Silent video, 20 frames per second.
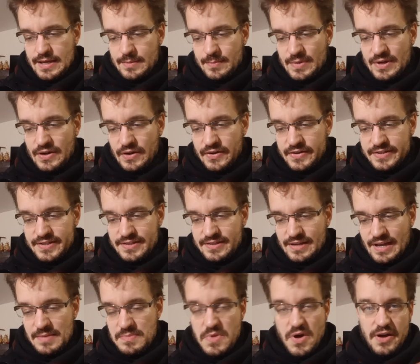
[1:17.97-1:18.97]
Because
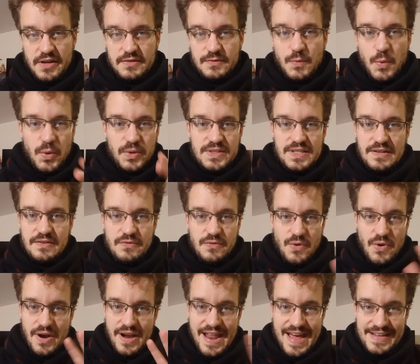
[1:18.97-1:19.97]
I'm not voting
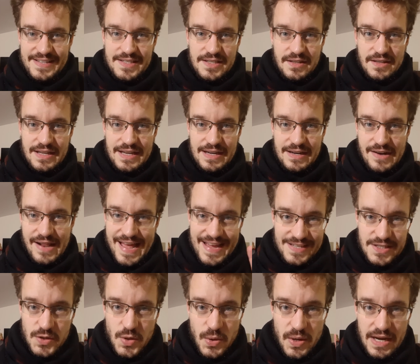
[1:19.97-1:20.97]
for
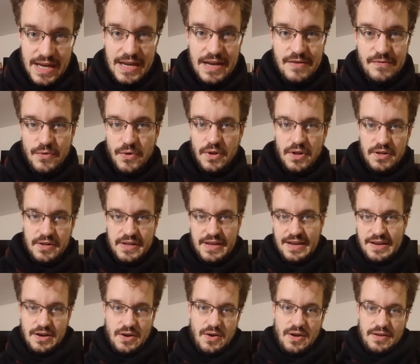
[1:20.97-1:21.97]
lesser evil.
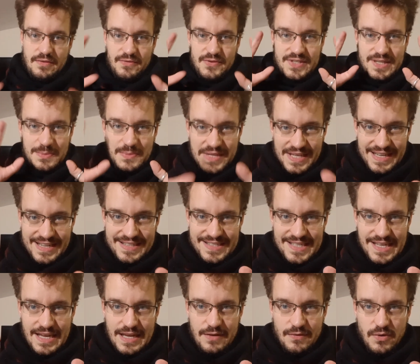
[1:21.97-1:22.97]
You know, if something is
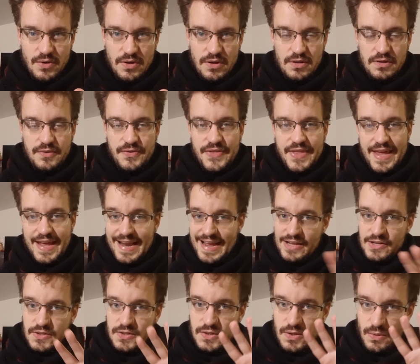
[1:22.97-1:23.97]
evil, then I
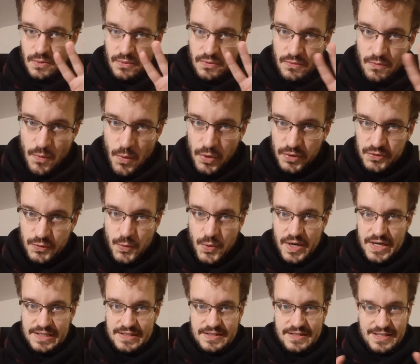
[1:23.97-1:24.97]
just don't vote for
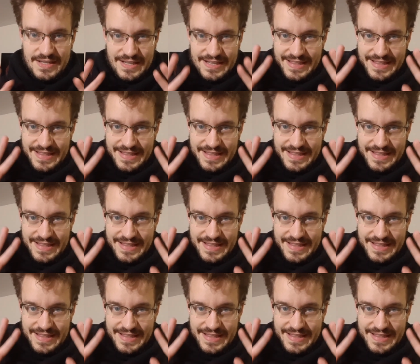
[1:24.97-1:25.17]
it.